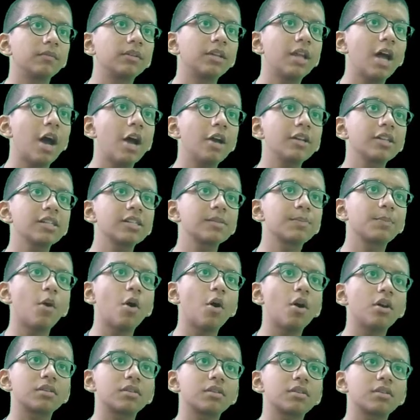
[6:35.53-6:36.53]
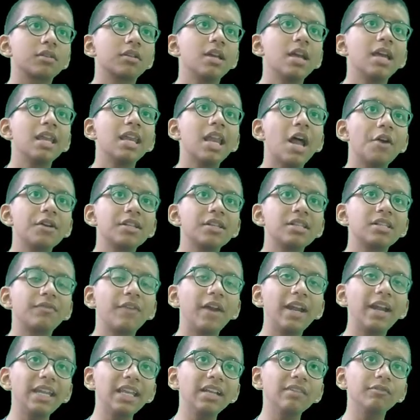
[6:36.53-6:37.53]
Now it is paused. Now it is
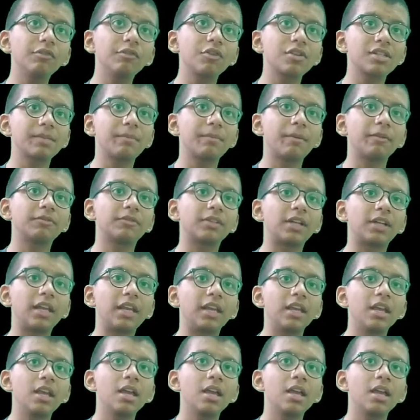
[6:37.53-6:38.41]
waiting for sum of 3.